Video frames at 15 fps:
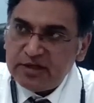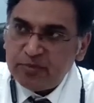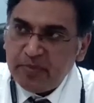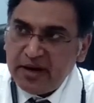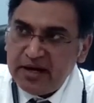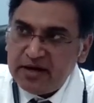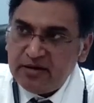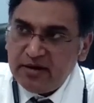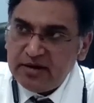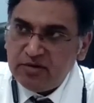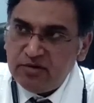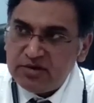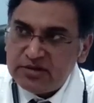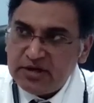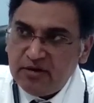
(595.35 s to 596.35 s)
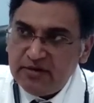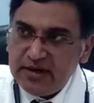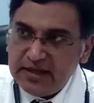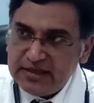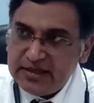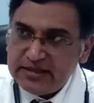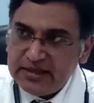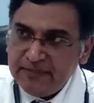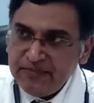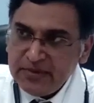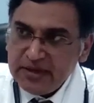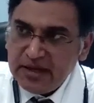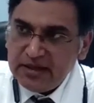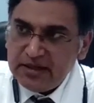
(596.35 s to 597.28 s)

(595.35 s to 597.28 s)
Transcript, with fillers: the spinal cord goes down like this,